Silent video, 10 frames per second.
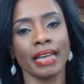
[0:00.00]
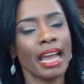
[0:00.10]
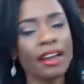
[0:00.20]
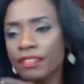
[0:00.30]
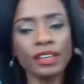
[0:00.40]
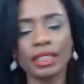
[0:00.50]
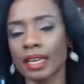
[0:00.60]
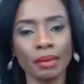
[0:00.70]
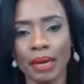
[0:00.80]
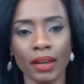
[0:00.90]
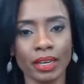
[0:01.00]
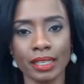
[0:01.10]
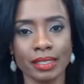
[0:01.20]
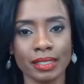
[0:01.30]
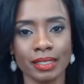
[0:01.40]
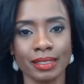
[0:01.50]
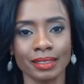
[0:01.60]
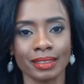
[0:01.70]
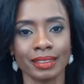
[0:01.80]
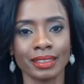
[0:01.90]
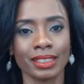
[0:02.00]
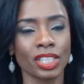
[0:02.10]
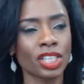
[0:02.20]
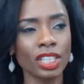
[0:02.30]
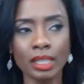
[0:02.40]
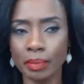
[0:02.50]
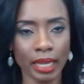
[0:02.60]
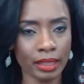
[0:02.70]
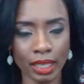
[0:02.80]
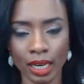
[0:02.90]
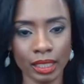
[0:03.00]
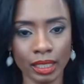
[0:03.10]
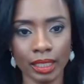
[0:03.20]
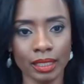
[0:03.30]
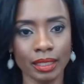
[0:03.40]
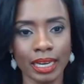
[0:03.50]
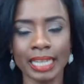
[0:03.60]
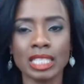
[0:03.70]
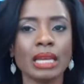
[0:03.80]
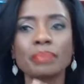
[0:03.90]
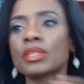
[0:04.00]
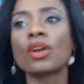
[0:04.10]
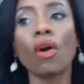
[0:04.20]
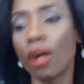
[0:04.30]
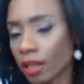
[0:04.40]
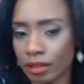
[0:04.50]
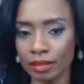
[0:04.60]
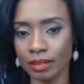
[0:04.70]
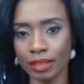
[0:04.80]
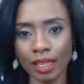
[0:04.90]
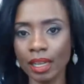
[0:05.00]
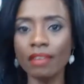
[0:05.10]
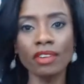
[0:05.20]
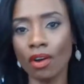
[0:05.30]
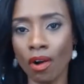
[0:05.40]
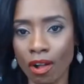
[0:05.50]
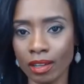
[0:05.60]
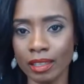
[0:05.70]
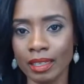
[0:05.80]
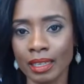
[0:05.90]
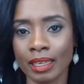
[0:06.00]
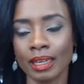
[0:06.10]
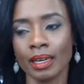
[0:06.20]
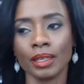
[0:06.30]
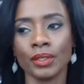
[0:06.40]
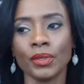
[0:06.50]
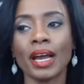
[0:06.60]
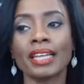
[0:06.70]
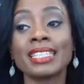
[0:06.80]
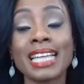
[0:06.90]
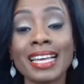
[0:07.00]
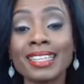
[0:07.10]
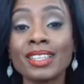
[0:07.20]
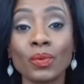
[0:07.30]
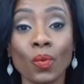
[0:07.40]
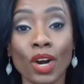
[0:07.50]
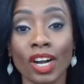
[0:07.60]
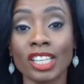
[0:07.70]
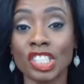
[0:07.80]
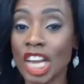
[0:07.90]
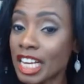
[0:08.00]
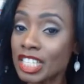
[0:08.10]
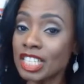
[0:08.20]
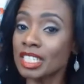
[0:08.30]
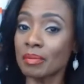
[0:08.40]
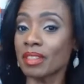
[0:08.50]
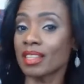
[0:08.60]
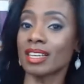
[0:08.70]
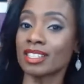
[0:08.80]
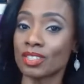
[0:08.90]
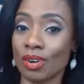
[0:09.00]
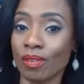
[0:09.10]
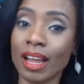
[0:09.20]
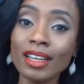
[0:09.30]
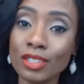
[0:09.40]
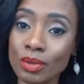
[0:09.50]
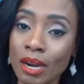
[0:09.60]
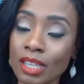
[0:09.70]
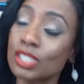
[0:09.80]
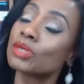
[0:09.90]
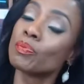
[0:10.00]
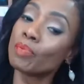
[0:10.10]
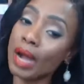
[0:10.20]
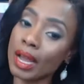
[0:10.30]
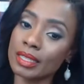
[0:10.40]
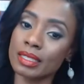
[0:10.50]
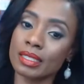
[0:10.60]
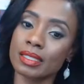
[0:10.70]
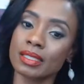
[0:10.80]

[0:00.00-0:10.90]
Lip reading: everything about us, the good, the bad, the ugly. Accept it all. Love it all. You can then work on changing some of the things you don't like too much, but